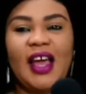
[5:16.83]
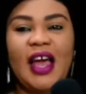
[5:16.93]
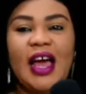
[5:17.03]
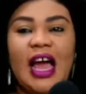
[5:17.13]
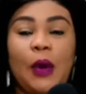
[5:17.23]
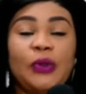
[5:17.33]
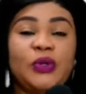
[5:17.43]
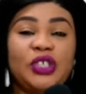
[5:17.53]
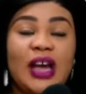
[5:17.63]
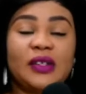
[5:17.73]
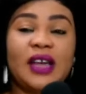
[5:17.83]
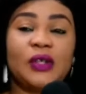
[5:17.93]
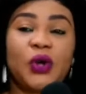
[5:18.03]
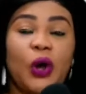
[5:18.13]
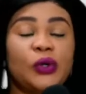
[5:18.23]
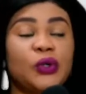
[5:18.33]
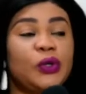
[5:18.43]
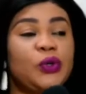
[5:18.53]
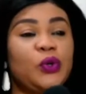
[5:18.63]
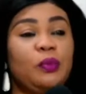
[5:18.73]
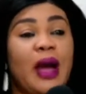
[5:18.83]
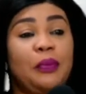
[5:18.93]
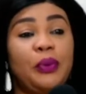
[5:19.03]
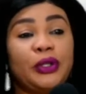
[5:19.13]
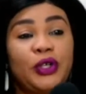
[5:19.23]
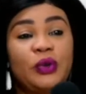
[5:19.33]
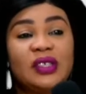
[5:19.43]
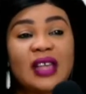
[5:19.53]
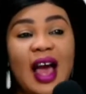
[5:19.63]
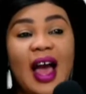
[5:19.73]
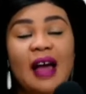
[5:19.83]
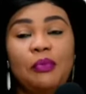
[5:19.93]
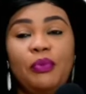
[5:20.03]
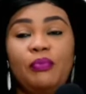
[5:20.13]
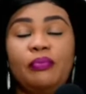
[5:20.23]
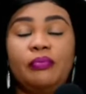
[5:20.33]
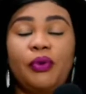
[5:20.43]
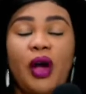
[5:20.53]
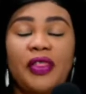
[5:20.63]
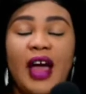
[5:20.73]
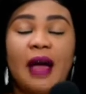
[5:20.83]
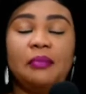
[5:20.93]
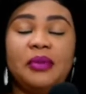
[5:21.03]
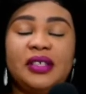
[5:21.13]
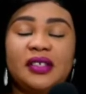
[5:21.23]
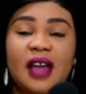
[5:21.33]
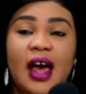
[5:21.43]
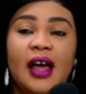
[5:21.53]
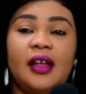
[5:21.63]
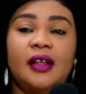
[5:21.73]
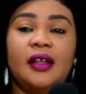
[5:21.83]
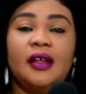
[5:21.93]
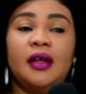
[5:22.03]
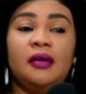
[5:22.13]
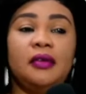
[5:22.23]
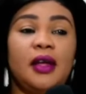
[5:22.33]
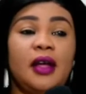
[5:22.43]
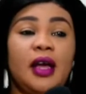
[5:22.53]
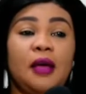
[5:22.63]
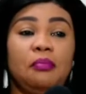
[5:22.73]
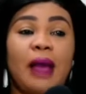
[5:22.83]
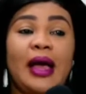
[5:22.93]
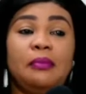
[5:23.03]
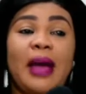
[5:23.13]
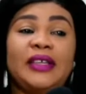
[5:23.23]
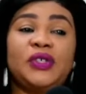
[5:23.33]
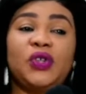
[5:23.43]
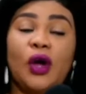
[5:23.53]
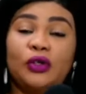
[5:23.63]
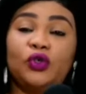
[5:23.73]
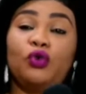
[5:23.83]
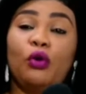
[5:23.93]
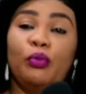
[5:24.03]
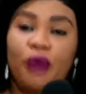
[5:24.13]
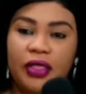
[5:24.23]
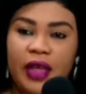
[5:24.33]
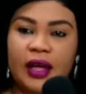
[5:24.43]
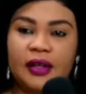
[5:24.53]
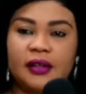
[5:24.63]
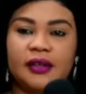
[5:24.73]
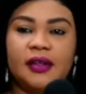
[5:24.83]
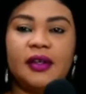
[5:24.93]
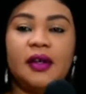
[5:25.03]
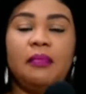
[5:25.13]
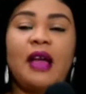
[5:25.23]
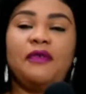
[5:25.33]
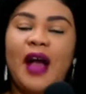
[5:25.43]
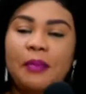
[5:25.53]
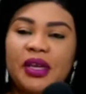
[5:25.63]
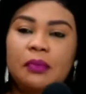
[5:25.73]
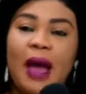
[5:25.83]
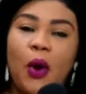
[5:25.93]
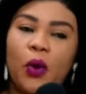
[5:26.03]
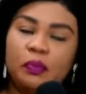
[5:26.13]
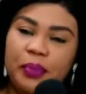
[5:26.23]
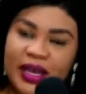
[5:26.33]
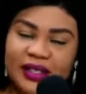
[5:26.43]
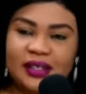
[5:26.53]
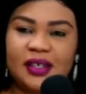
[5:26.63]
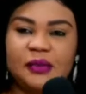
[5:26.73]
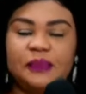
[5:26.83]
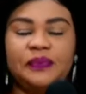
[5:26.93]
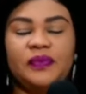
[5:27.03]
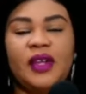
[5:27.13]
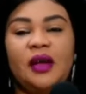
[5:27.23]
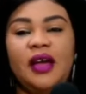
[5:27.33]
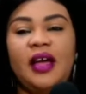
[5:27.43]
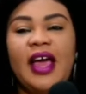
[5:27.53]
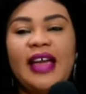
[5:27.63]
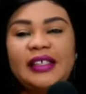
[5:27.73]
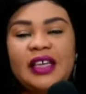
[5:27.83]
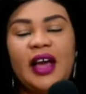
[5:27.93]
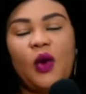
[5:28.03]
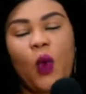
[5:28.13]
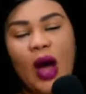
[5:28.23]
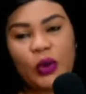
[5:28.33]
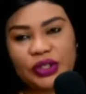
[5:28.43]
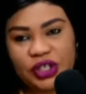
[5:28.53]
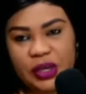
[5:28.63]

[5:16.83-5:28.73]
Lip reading: I want to shout out also to my producer, brother, Mr. My son stroke brother, my family, my own person, Eddie Egwaoje.